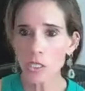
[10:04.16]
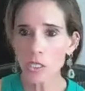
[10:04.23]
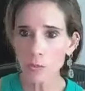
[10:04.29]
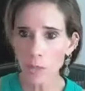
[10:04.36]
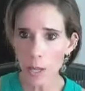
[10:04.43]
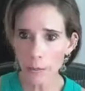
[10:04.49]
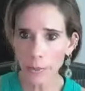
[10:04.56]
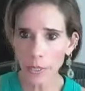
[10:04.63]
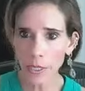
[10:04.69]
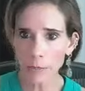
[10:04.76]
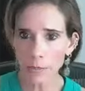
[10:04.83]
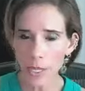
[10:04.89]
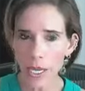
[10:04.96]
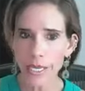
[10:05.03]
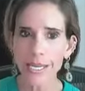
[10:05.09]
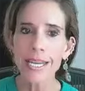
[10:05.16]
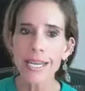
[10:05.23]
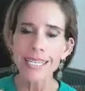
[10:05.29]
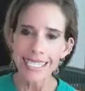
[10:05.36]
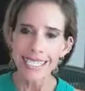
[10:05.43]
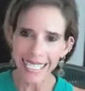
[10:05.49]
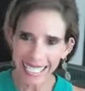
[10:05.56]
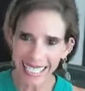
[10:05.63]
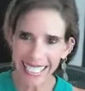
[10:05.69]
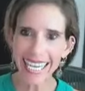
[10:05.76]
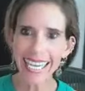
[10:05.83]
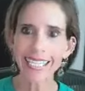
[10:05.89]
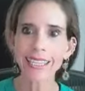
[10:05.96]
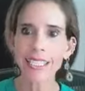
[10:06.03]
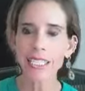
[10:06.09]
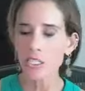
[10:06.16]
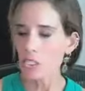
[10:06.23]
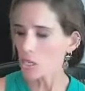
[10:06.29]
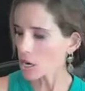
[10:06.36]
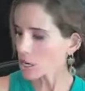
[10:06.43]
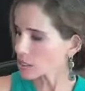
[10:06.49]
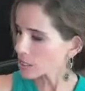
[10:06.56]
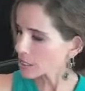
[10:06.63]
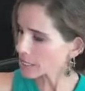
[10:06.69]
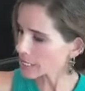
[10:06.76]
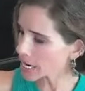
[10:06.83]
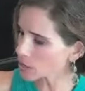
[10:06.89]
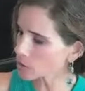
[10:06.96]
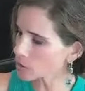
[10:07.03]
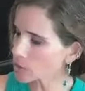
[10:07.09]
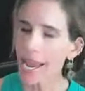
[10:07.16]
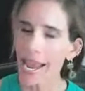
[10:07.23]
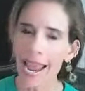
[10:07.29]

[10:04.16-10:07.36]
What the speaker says: is pumping the blood to get these toxins out.